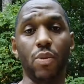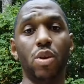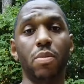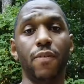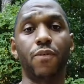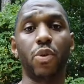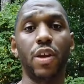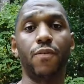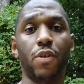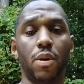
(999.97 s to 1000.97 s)
They want to be
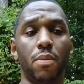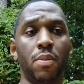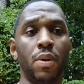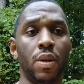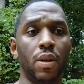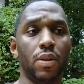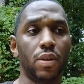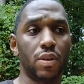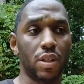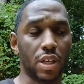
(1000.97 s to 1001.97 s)
free from
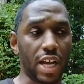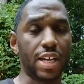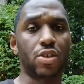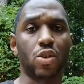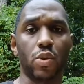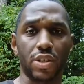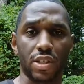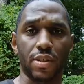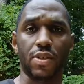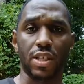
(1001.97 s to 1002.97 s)
the
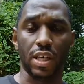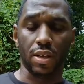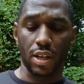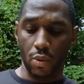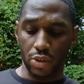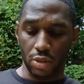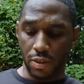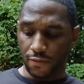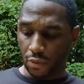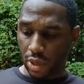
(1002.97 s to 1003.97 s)
consequences of sin. They want to
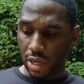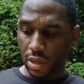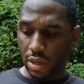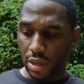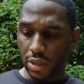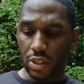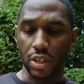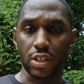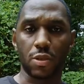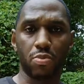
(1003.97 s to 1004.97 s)
be free
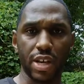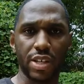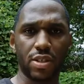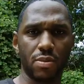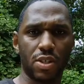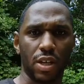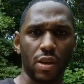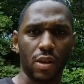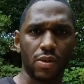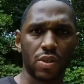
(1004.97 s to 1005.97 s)
to express
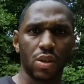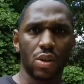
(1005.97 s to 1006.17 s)
themselves